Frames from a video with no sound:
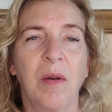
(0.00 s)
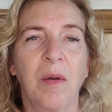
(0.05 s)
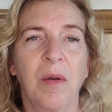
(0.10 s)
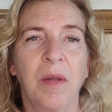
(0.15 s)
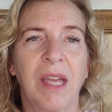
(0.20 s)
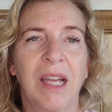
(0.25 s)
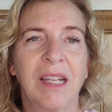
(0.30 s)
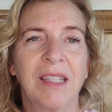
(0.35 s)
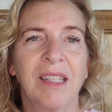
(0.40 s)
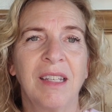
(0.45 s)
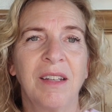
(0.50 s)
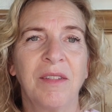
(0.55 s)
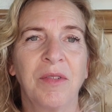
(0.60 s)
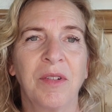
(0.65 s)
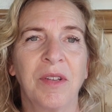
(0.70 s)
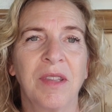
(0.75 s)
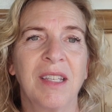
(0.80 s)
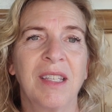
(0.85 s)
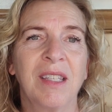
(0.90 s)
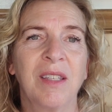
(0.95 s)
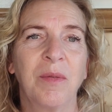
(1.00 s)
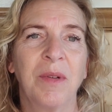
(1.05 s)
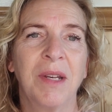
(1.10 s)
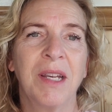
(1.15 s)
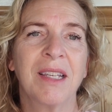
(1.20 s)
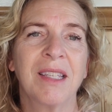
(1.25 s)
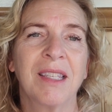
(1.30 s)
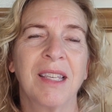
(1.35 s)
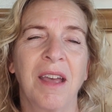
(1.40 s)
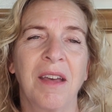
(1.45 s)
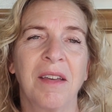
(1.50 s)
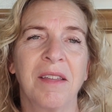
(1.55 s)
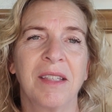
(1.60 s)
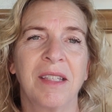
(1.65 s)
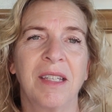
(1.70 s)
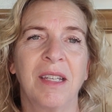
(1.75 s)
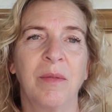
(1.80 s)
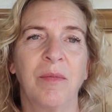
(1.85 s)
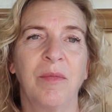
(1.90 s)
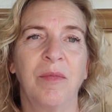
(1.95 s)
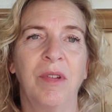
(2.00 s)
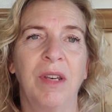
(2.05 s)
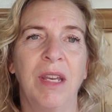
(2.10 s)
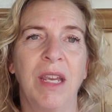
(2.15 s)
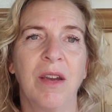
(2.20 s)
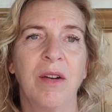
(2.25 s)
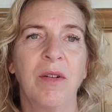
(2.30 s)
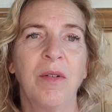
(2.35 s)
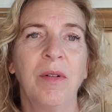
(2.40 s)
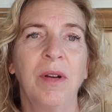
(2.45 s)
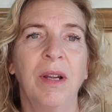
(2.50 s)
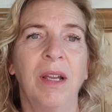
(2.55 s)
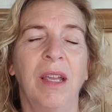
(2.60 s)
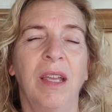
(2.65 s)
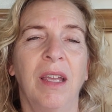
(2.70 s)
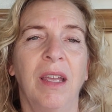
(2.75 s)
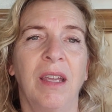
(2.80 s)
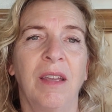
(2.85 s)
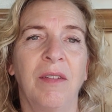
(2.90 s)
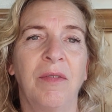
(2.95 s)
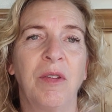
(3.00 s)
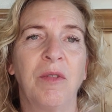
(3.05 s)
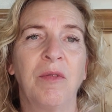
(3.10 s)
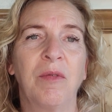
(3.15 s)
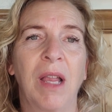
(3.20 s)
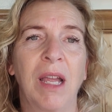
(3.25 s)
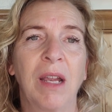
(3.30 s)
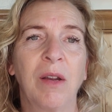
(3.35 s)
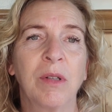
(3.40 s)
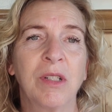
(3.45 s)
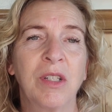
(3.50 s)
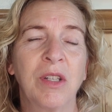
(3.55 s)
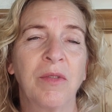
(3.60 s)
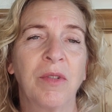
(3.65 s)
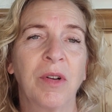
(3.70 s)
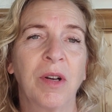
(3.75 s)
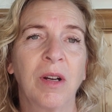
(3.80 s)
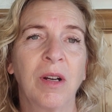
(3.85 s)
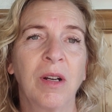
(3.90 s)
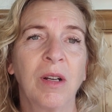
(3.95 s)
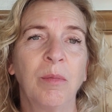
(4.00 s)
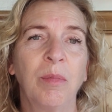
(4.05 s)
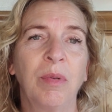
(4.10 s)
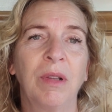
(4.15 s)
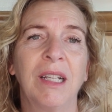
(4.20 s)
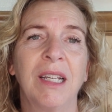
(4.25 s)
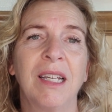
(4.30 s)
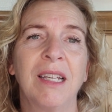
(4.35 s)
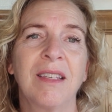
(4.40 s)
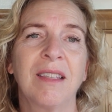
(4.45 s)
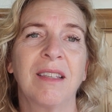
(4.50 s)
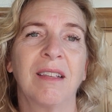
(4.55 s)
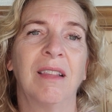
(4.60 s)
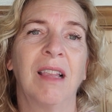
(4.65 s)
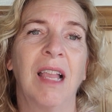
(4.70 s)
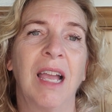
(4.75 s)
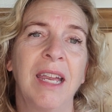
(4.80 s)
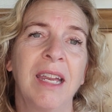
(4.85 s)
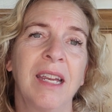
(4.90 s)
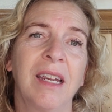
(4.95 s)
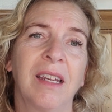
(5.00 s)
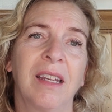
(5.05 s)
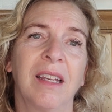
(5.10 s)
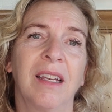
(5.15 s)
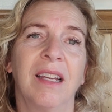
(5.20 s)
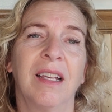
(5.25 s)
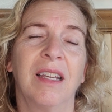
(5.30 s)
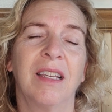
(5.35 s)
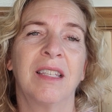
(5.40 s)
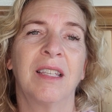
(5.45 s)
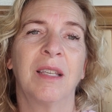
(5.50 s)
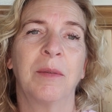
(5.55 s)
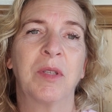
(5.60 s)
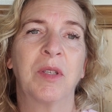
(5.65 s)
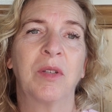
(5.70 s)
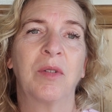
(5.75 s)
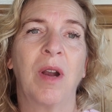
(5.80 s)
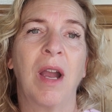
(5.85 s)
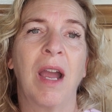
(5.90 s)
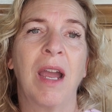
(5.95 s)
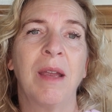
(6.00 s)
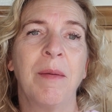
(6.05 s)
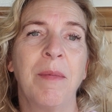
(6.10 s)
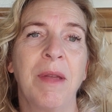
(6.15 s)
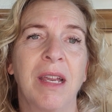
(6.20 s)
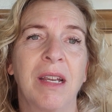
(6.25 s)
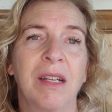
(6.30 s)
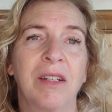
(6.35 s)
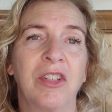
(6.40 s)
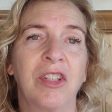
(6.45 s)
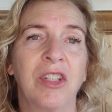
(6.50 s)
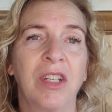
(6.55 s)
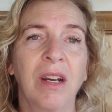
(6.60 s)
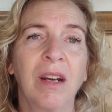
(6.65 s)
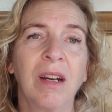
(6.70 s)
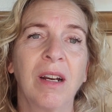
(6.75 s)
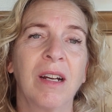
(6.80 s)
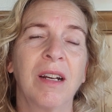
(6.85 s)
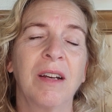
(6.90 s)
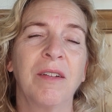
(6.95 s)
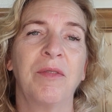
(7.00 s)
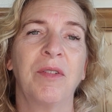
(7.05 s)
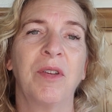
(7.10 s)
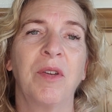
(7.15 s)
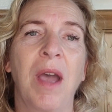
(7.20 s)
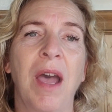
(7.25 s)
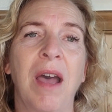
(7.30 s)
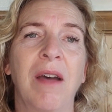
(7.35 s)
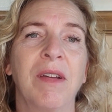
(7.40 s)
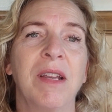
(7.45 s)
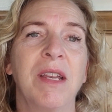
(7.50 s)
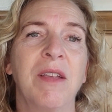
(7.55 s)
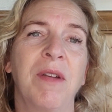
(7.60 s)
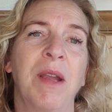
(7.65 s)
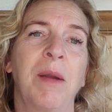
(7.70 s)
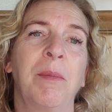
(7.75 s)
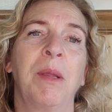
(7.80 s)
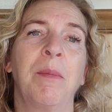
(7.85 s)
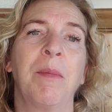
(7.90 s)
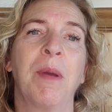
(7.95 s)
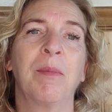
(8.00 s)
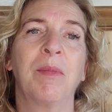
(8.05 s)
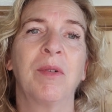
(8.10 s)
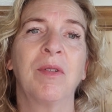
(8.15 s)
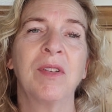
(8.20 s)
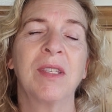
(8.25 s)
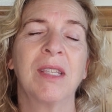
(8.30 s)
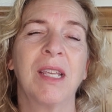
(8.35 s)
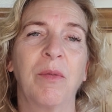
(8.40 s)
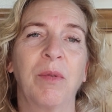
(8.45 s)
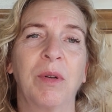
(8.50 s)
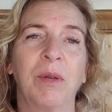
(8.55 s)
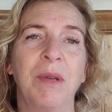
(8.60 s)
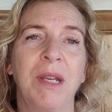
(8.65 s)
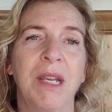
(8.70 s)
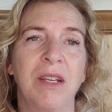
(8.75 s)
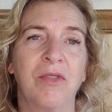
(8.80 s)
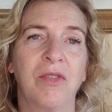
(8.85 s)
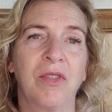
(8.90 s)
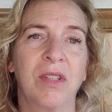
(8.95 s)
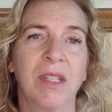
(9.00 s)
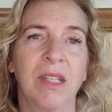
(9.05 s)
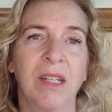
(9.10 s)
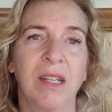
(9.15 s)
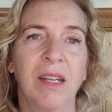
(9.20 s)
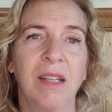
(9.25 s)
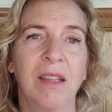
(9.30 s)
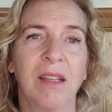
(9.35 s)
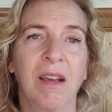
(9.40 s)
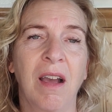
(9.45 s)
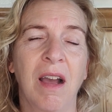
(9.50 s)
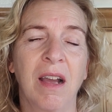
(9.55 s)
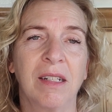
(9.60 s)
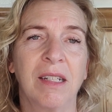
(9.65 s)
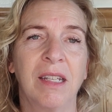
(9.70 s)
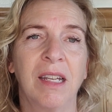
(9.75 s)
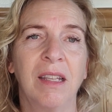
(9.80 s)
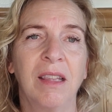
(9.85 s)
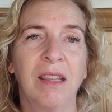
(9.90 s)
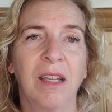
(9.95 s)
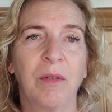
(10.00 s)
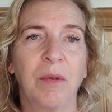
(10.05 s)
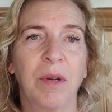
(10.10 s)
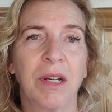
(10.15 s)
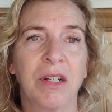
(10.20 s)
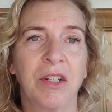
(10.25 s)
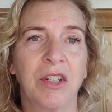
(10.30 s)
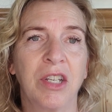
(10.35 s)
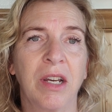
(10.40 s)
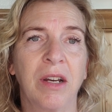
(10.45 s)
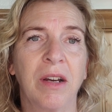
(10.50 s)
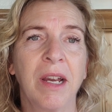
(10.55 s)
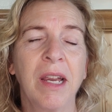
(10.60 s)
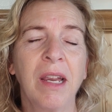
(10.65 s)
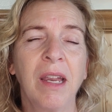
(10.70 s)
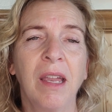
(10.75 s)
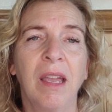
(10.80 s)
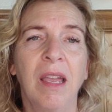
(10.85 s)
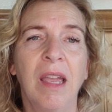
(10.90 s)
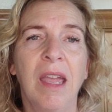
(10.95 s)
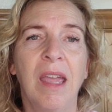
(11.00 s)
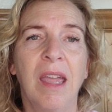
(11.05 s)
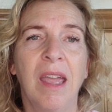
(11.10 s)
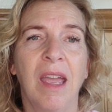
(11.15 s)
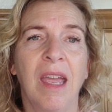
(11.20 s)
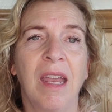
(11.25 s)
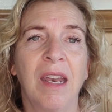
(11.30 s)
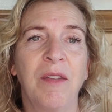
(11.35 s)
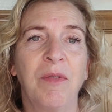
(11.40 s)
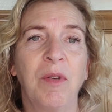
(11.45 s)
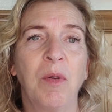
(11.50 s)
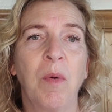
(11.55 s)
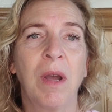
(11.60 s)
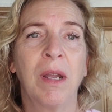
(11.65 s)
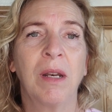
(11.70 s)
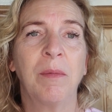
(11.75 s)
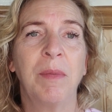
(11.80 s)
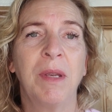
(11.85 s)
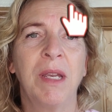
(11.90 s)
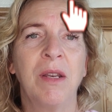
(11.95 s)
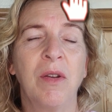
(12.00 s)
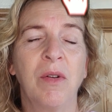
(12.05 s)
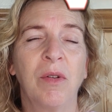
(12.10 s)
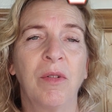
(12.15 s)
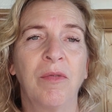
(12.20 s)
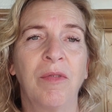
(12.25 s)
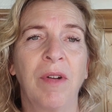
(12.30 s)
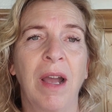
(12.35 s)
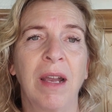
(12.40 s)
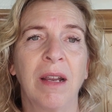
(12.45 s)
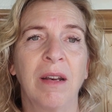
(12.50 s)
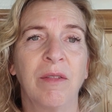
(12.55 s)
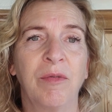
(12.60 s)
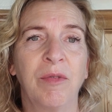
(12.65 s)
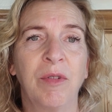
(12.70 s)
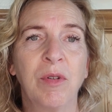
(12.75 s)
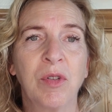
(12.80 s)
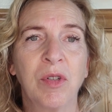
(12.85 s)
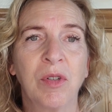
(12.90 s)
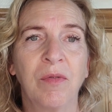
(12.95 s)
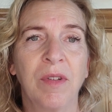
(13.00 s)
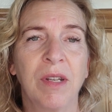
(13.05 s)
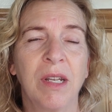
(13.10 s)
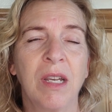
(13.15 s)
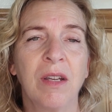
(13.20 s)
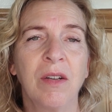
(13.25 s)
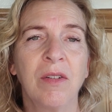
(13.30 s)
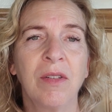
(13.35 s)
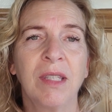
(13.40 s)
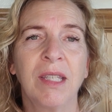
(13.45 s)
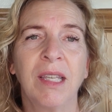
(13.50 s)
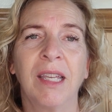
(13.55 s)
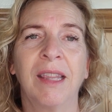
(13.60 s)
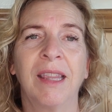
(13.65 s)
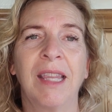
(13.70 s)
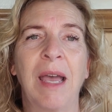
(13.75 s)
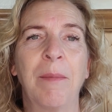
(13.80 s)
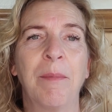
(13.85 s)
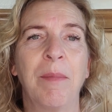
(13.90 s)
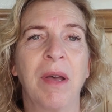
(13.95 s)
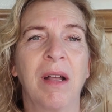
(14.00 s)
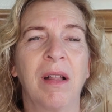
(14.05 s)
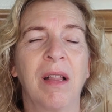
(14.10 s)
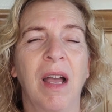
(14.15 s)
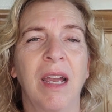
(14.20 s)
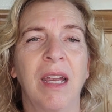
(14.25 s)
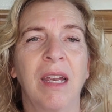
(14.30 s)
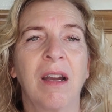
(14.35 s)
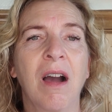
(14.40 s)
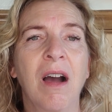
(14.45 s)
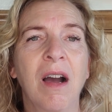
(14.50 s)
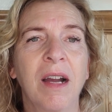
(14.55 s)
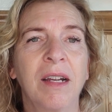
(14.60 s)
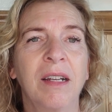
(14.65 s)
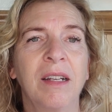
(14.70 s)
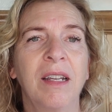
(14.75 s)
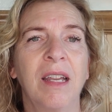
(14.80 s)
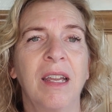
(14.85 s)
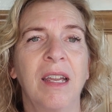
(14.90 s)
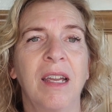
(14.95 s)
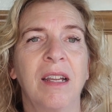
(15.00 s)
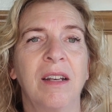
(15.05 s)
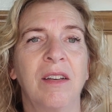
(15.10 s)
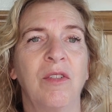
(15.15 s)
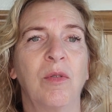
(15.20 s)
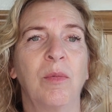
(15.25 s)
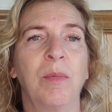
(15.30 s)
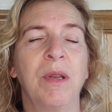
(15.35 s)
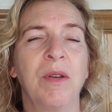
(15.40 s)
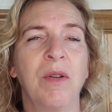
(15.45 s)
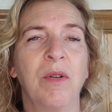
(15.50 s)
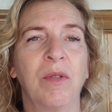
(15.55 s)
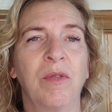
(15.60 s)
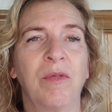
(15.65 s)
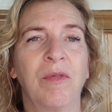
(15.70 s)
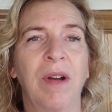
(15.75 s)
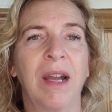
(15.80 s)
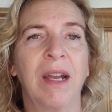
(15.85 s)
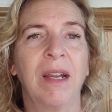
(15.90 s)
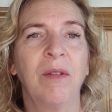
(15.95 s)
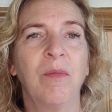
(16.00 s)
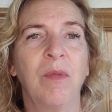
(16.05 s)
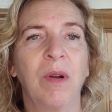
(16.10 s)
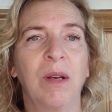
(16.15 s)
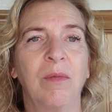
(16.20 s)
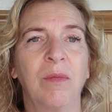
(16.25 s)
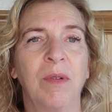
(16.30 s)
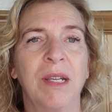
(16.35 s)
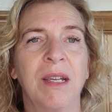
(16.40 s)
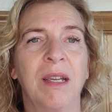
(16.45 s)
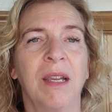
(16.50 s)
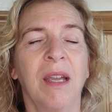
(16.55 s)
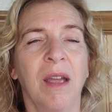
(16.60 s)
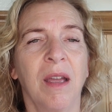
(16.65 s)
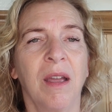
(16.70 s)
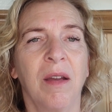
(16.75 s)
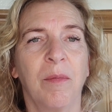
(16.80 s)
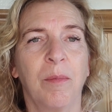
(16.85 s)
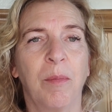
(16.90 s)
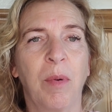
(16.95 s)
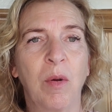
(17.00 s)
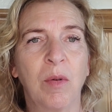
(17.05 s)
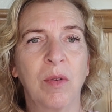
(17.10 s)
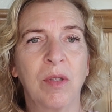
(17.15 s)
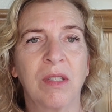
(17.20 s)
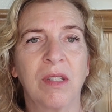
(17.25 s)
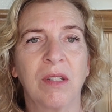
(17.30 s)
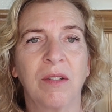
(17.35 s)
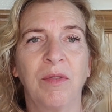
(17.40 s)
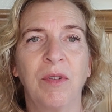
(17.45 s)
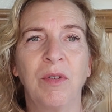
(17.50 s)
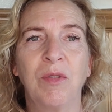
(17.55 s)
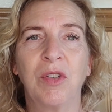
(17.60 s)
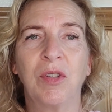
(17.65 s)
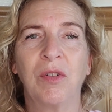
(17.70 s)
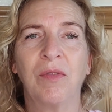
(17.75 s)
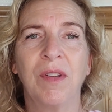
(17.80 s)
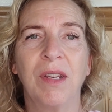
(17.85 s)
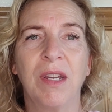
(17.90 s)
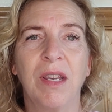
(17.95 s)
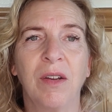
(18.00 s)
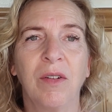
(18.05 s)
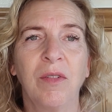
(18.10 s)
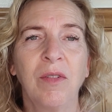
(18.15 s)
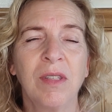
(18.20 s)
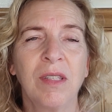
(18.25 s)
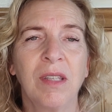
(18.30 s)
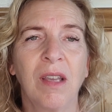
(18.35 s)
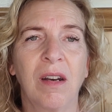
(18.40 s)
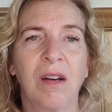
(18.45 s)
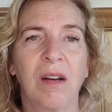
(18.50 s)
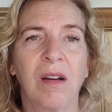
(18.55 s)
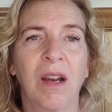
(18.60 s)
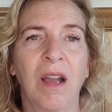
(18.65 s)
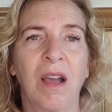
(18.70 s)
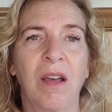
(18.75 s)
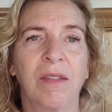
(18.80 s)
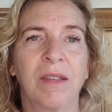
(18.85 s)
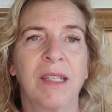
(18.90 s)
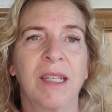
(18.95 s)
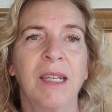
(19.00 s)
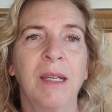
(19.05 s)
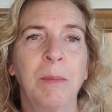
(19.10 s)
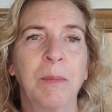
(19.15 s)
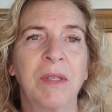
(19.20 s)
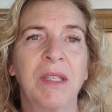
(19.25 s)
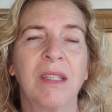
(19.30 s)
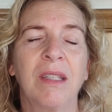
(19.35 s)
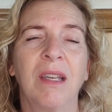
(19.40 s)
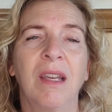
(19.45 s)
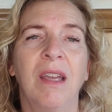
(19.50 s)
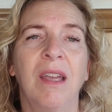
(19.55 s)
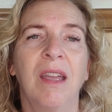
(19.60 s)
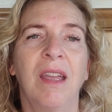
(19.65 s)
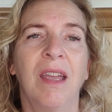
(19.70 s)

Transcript: Well, that's it for this week's health tip video. If you like what you've heard, please like, subscribe, and share if you have any family members that would be interested in the content that we are sharing. And if you want to be notified of future videos, hit that bell icon and you'll be notified when we post future videos on our health tips.